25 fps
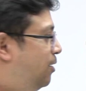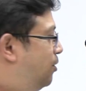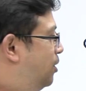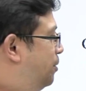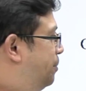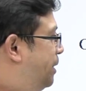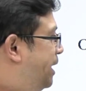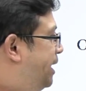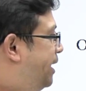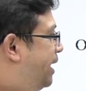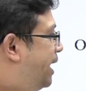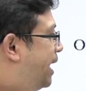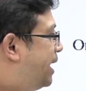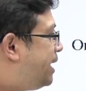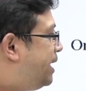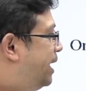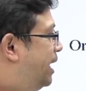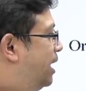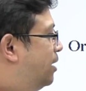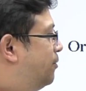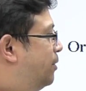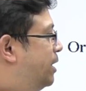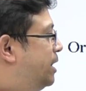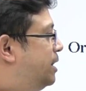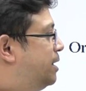will be
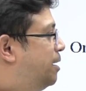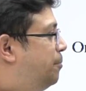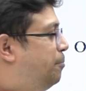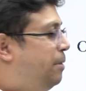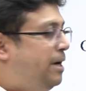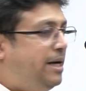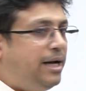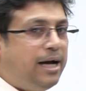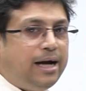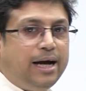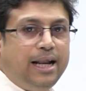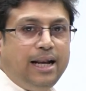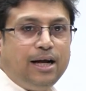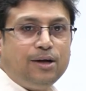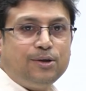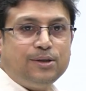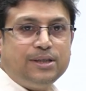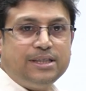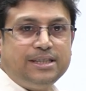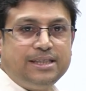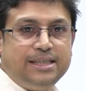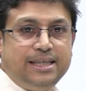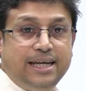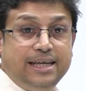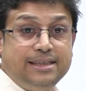reacting with the
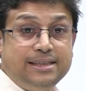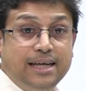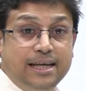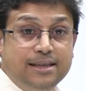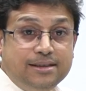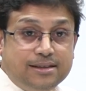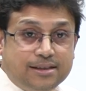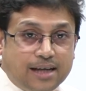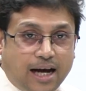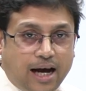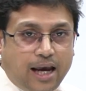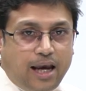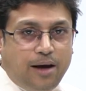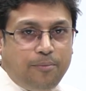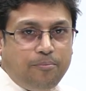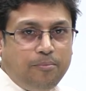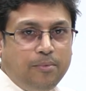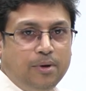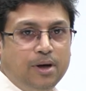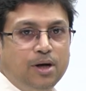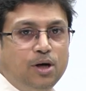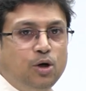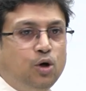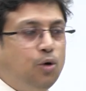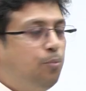beta-galactosidase enzyme
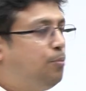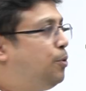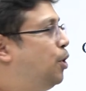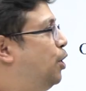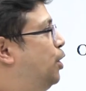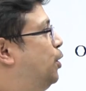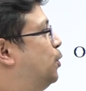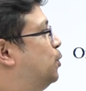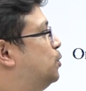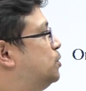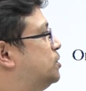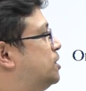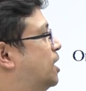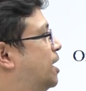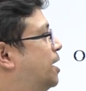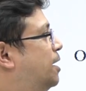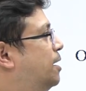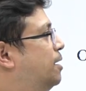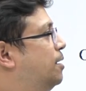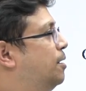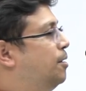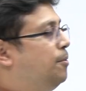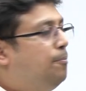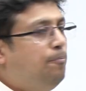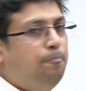to produce the
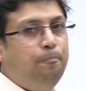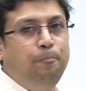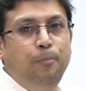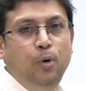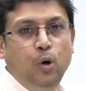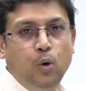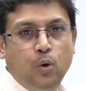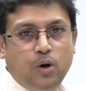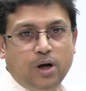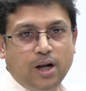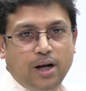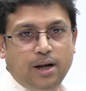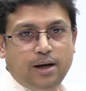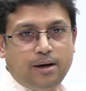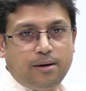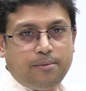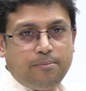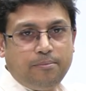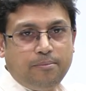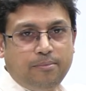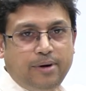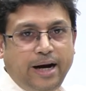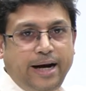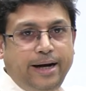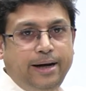blue color,
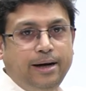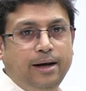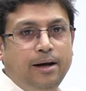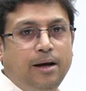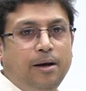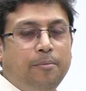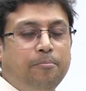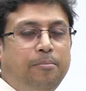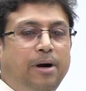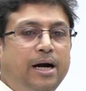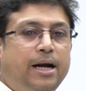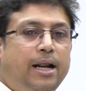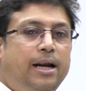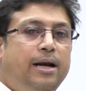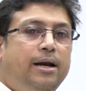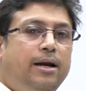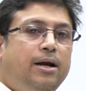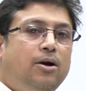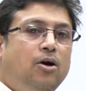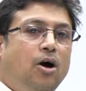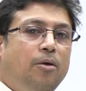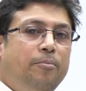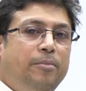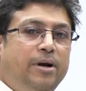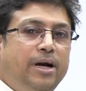right? But in
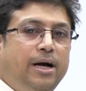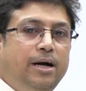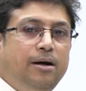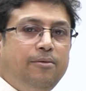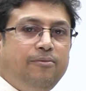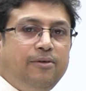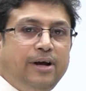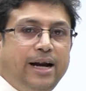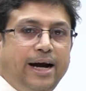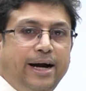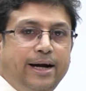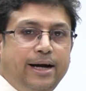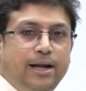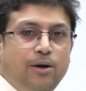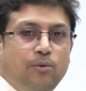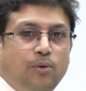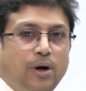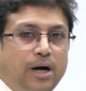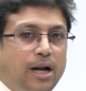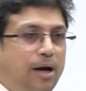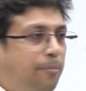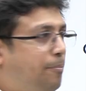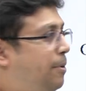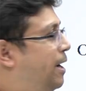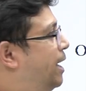recombinant variety,
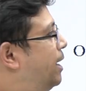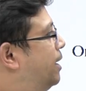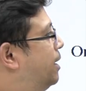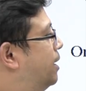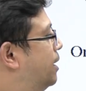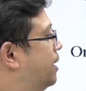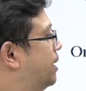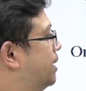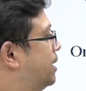what happened?